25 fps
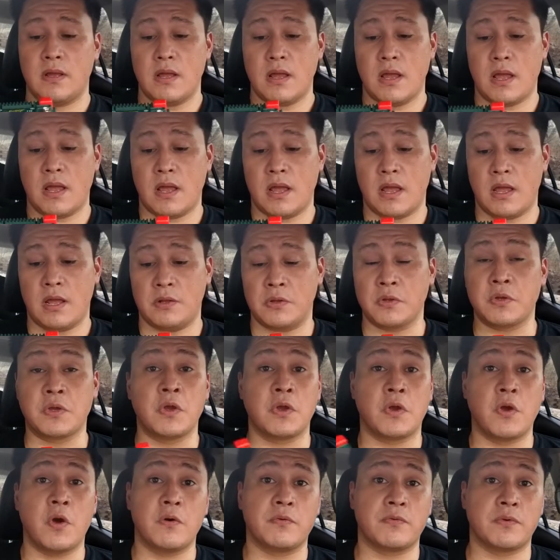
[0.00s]
and you
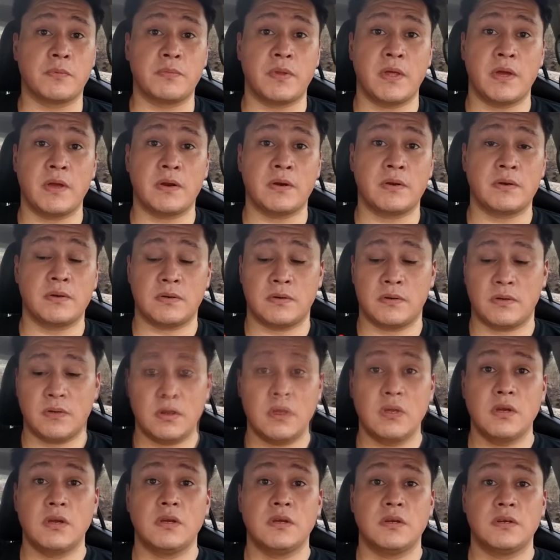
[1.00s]
could go from there.
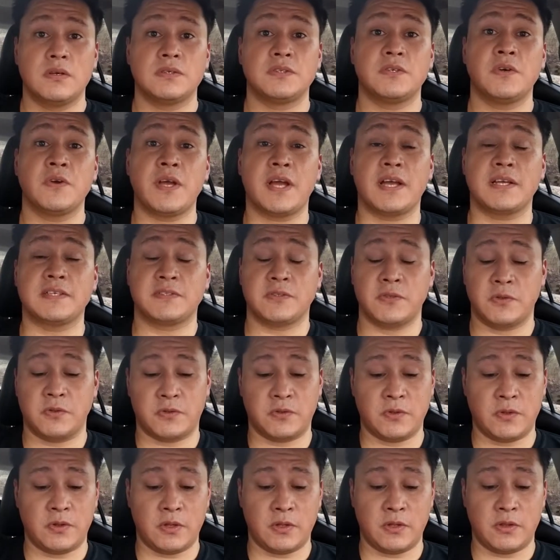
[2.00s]
So guys, so
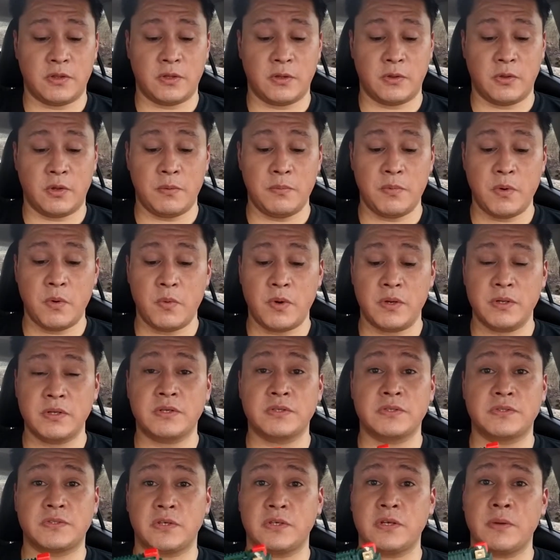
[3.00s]
the number one
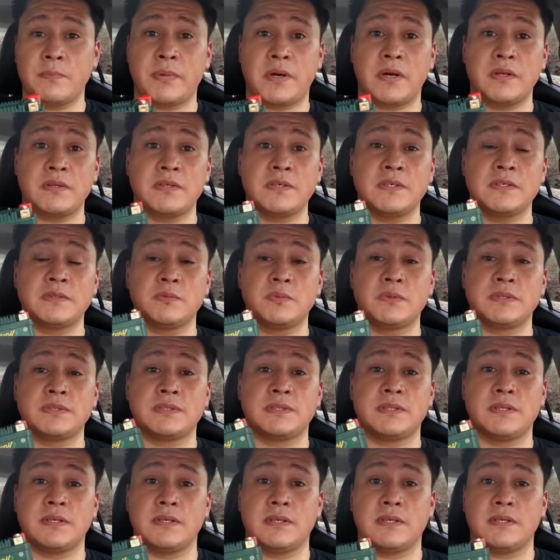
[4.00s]
concern about this was
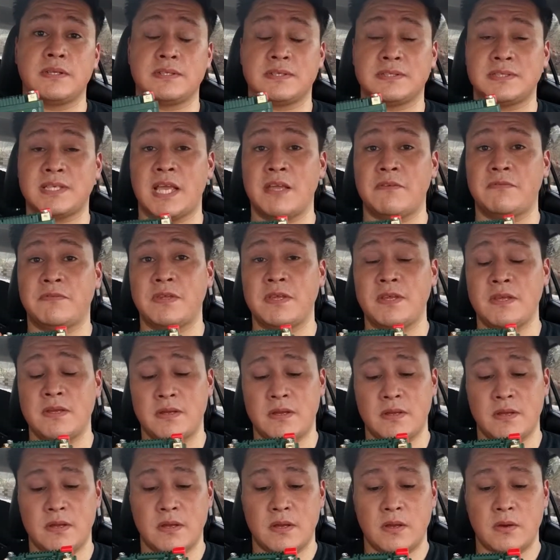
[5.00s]
the safety.
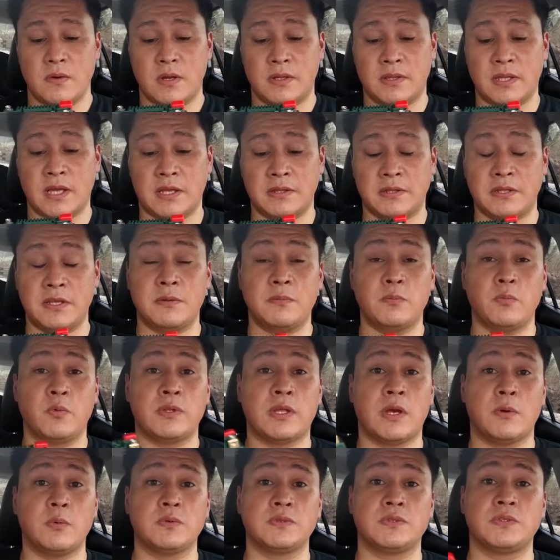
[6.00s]
And
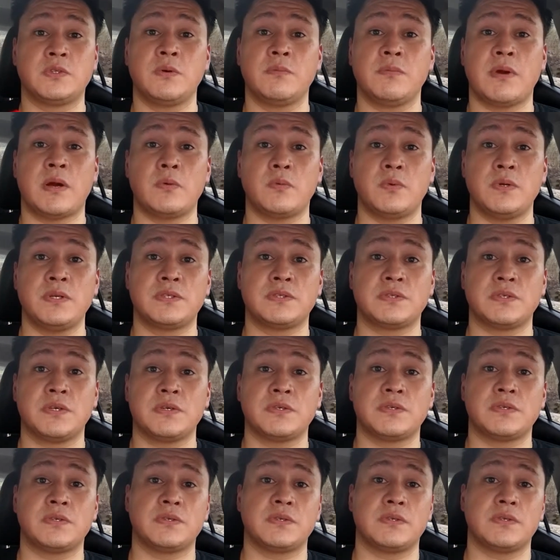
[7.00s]
when I was doing my
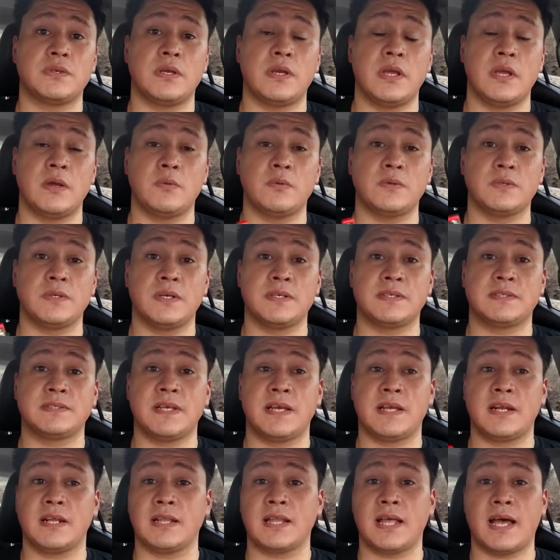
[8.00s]
research, it
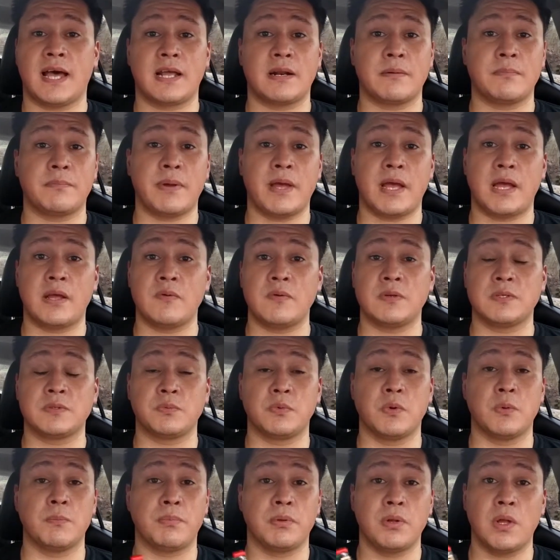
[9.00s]
said a lot of batteries
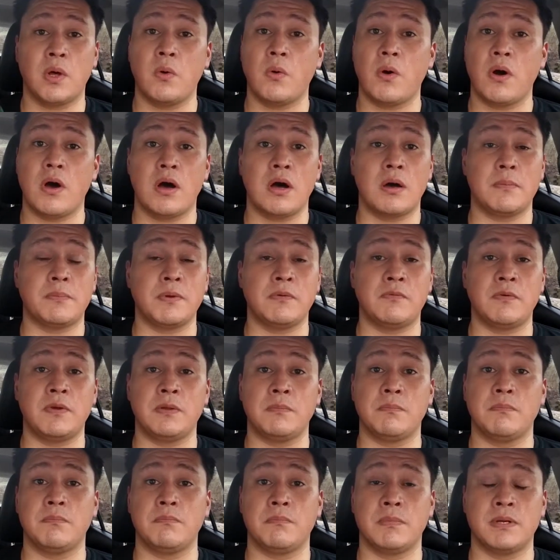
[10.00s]
will blow up if
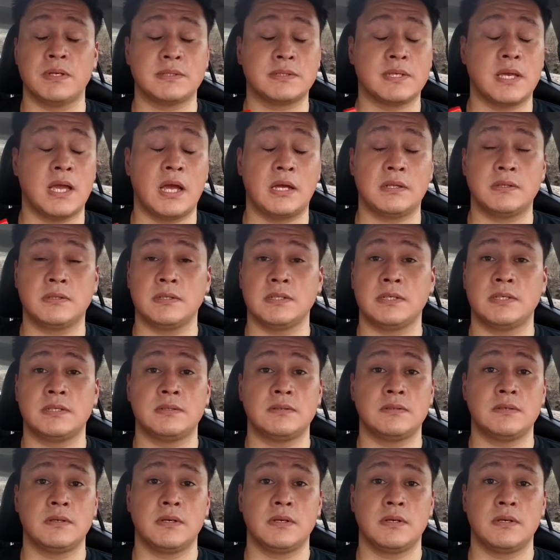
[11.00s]
we mishandle it